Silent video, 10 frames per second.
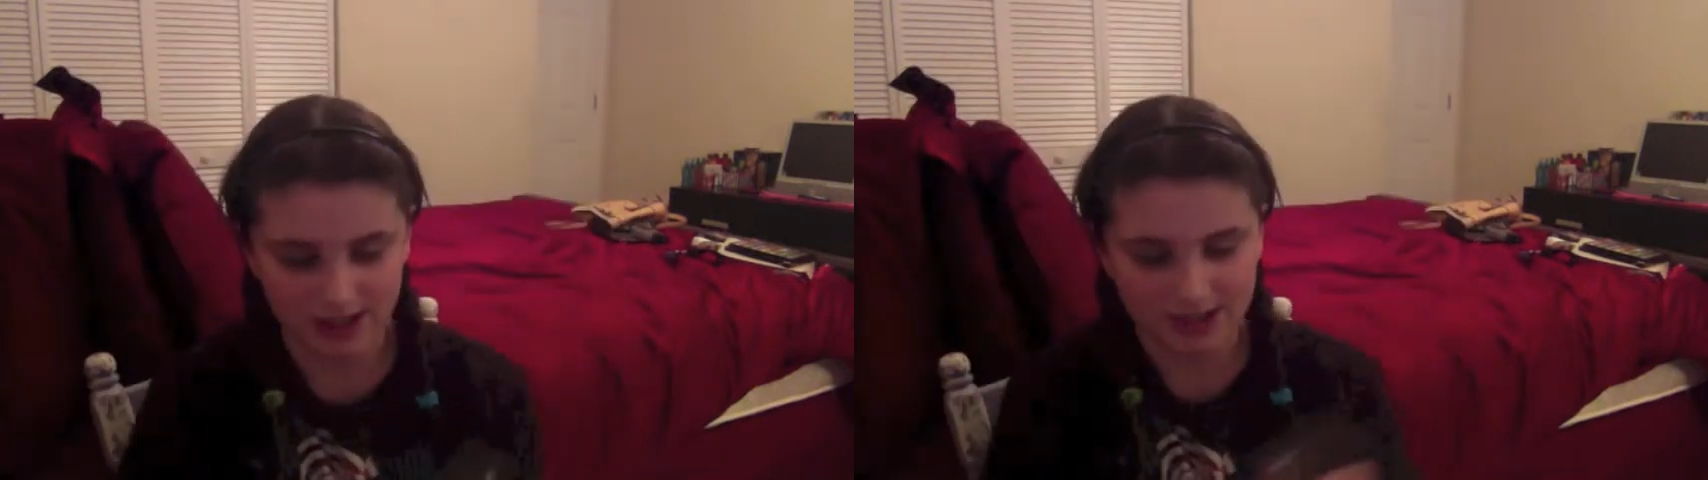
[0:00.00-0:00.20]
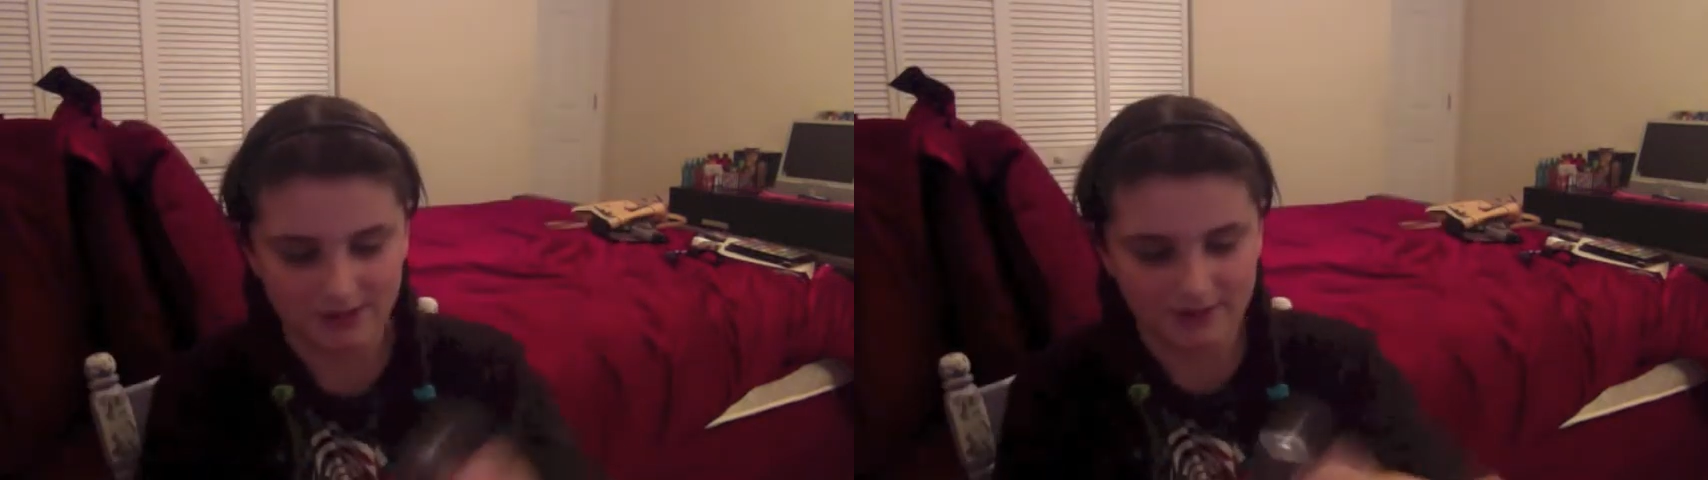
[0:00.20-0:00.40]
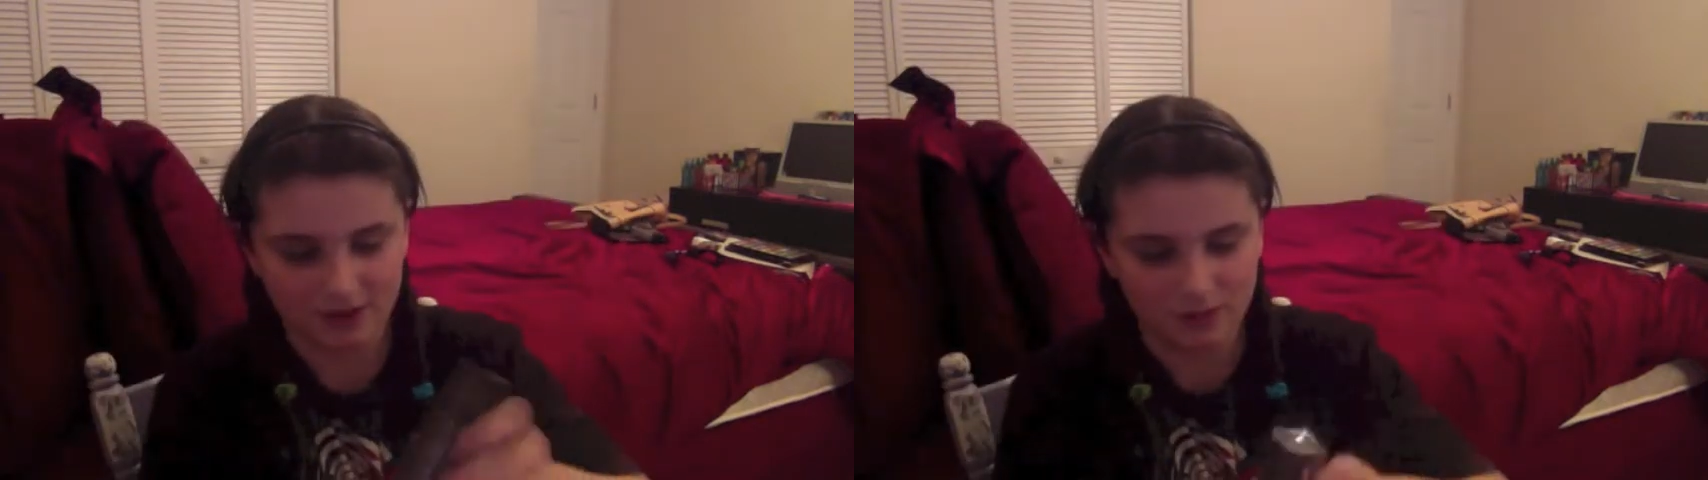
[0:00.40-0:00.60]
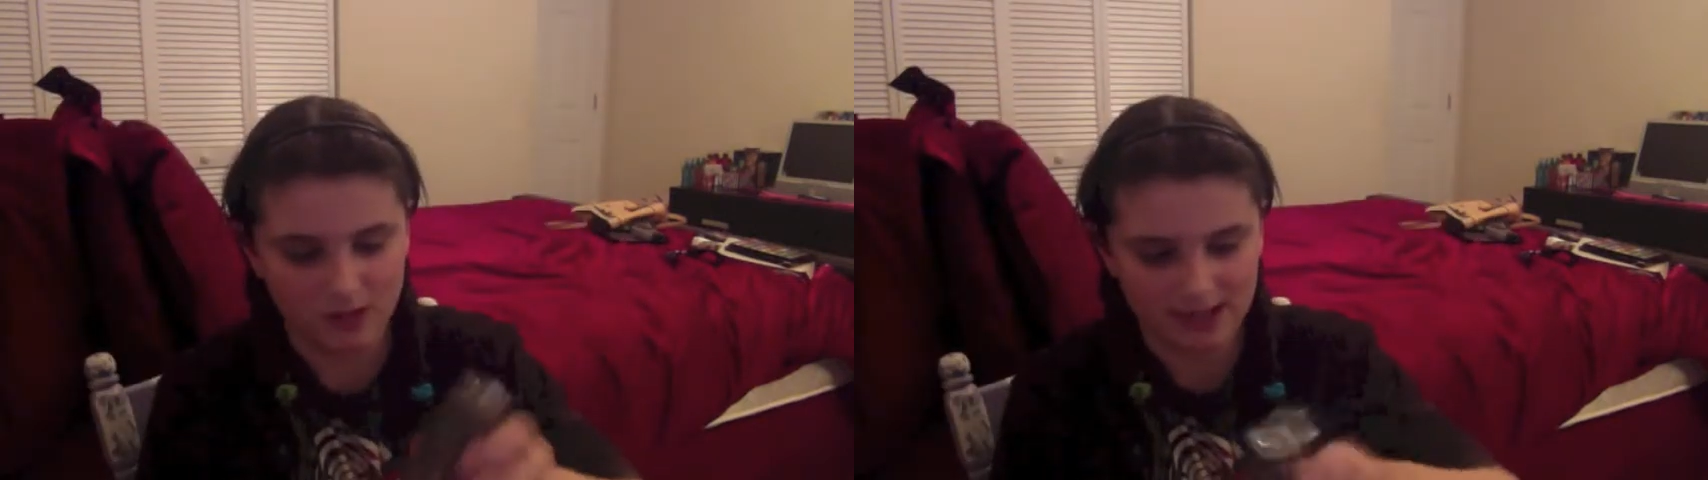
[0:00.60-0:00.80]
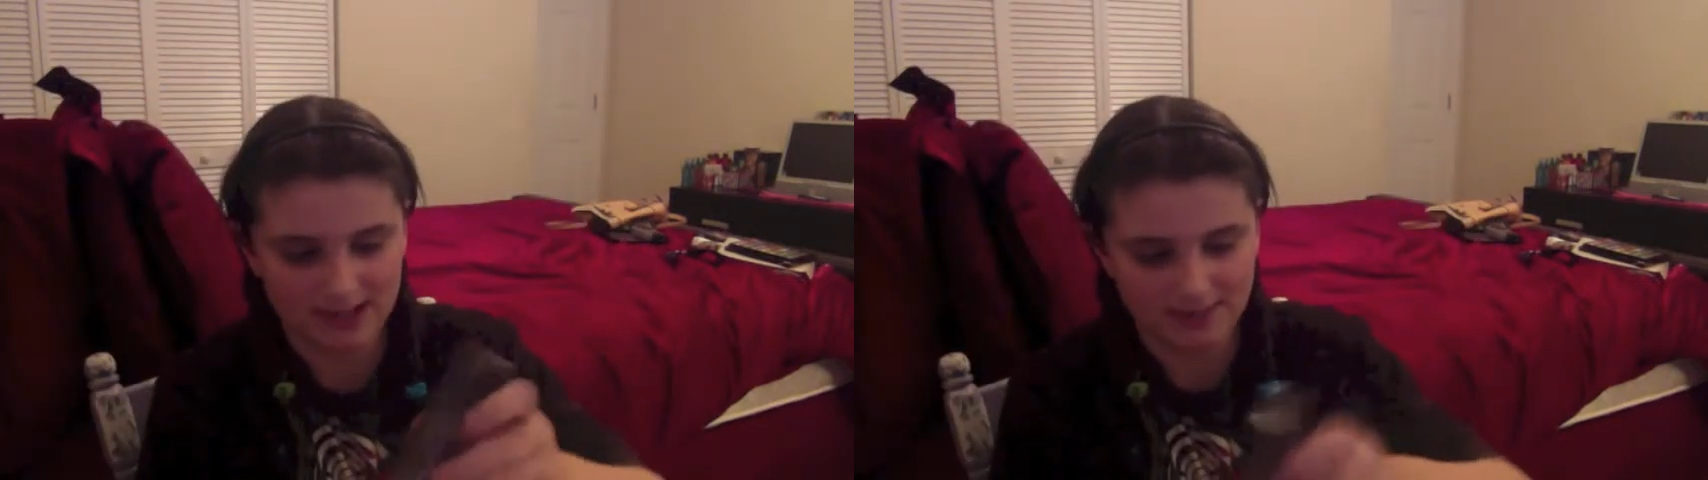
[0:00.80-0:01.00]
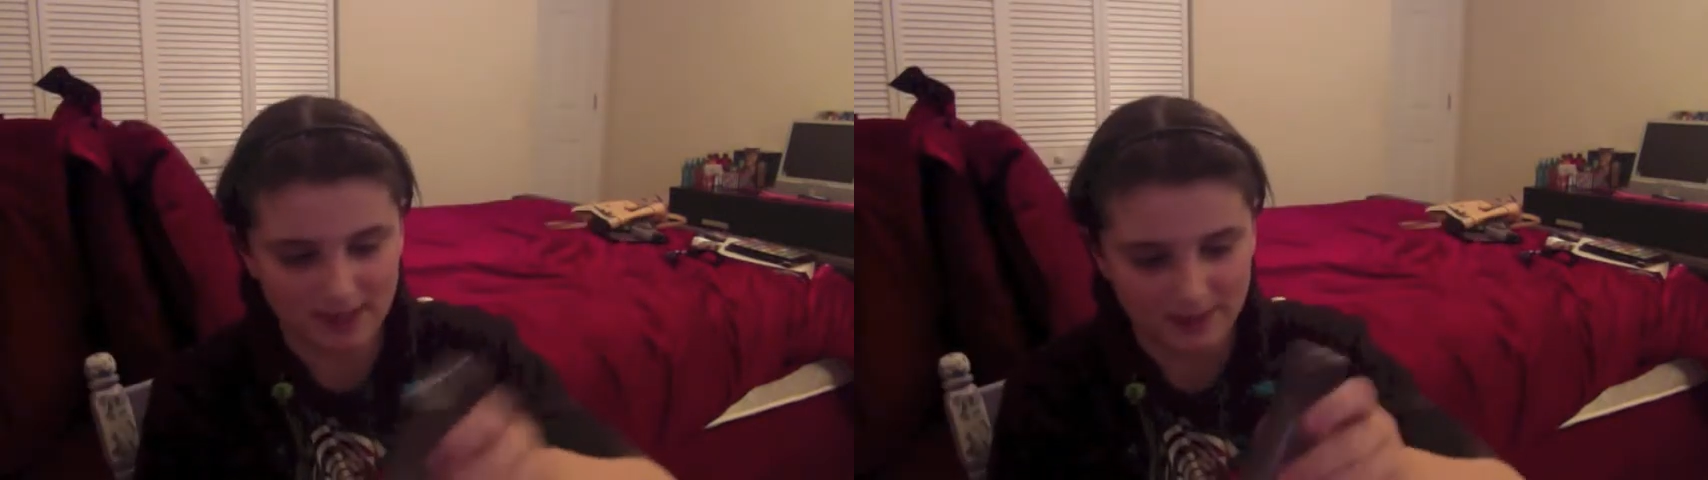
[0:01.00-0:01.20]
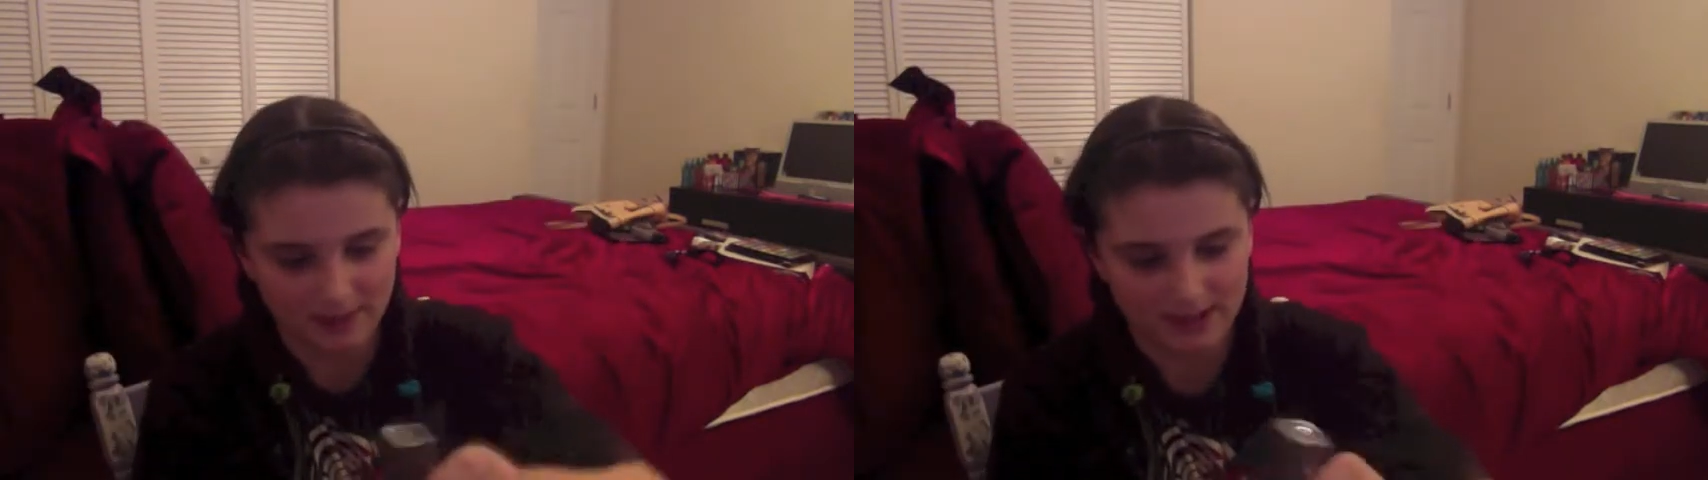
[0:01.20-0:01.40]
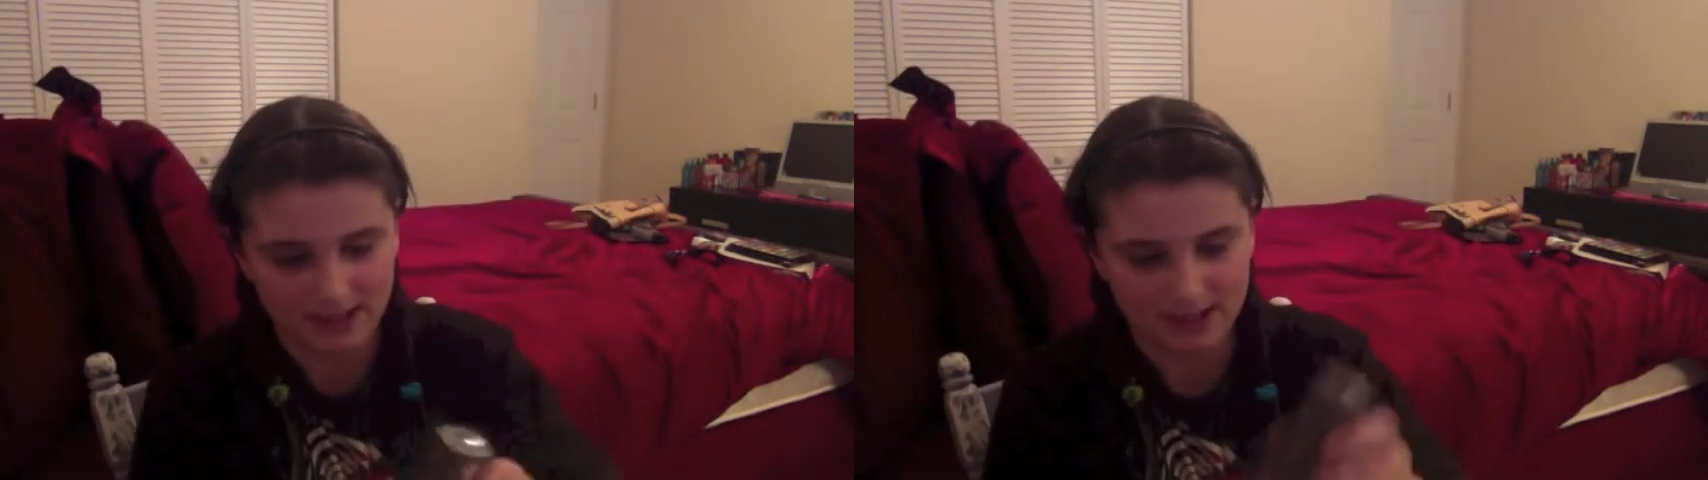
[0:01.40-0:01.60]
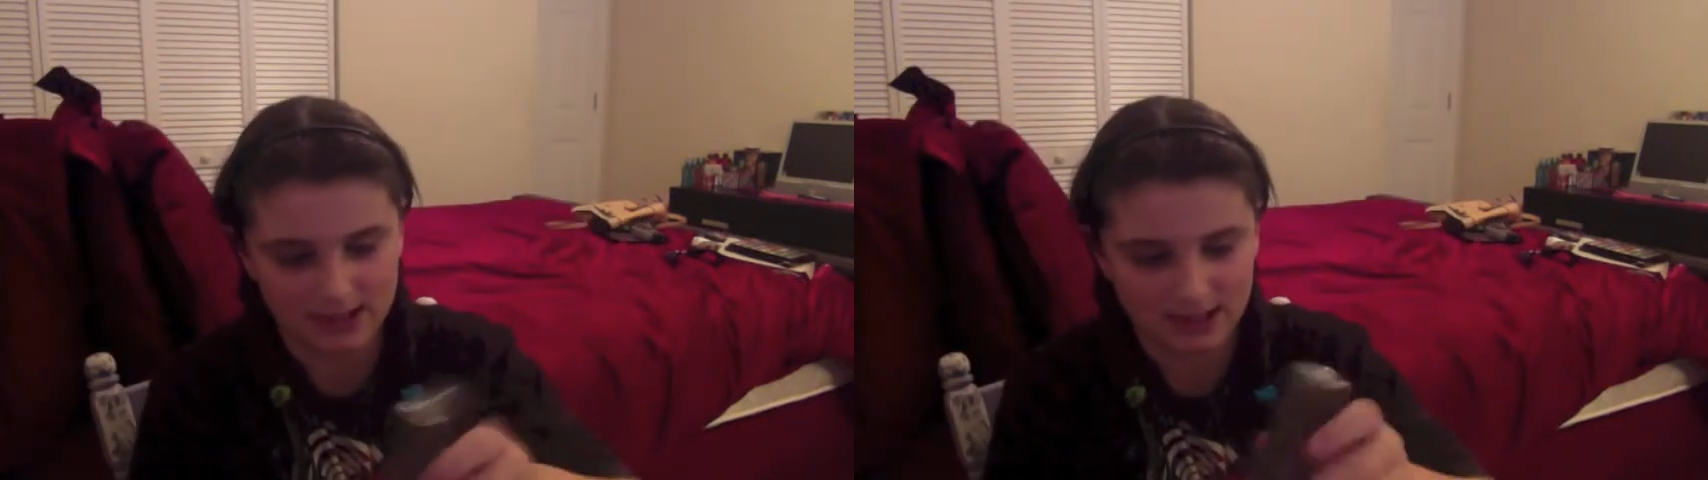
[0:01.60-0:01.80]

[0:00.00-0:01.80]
and then whenever you want some bobby pins,